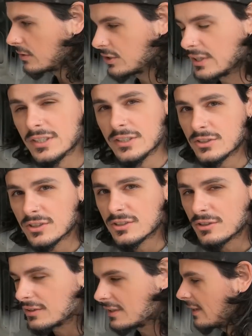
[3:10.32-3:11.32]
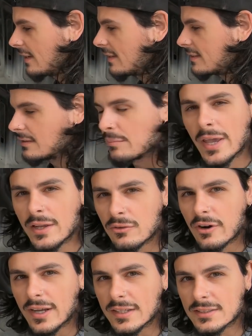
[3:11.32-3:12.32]
the shit you just saw there is the
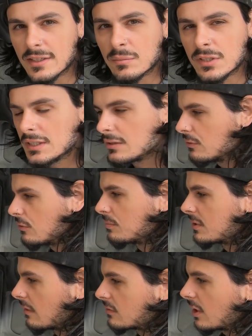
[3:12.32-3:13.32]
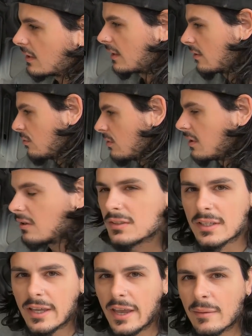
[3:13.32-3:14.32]
Penrite assembly lube. So I chucked that all
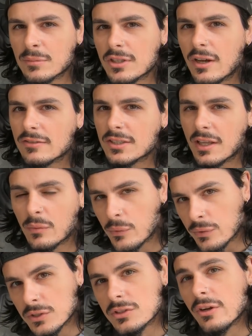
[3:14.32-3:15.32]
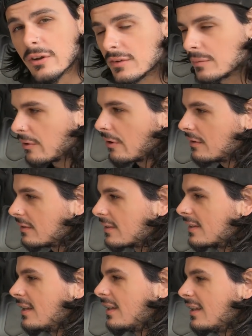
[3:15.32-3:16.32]
along the camshaft, so that way when you turn over the
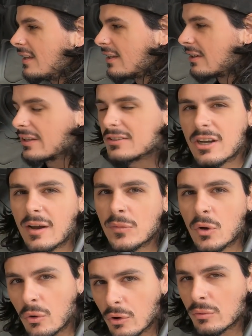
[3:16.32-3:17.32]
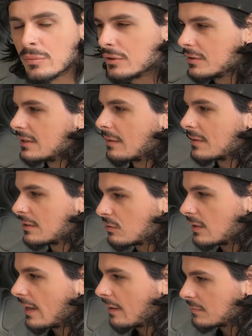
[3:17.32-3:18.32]
motor, you know, at the time the oil builds up, this
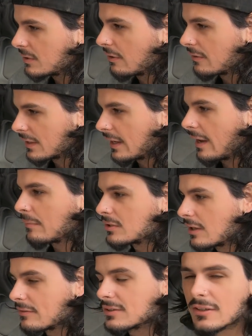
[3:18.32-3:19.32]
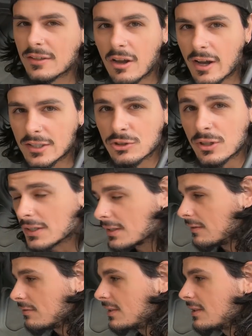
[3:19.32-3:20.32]
will help turn the camshafts on the hydraulic
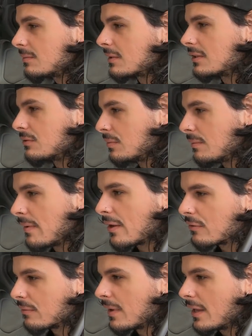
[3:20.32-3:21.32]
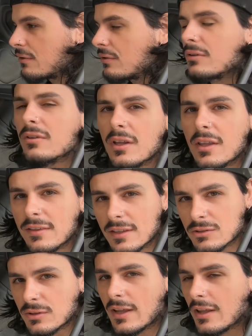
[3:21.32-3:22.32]
lifters, because it'll be metal on metal.
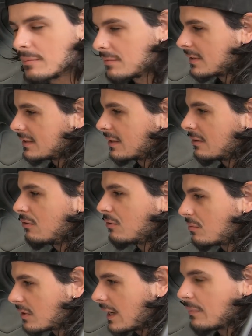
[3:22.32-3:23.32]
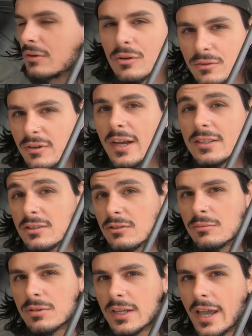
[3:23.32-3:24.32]
This will help because the lube will keep it all nice and
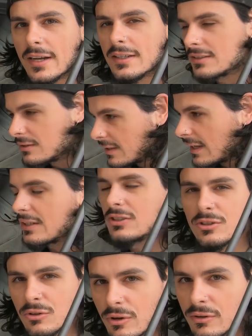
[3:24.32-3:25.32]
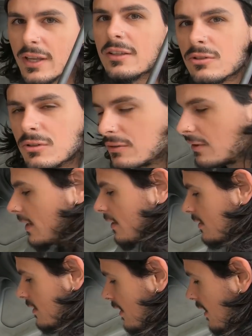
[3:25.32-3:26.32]
lubricated till the engine oil gets all
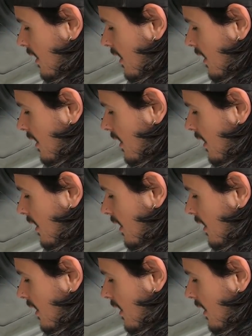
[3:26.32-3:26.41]
around.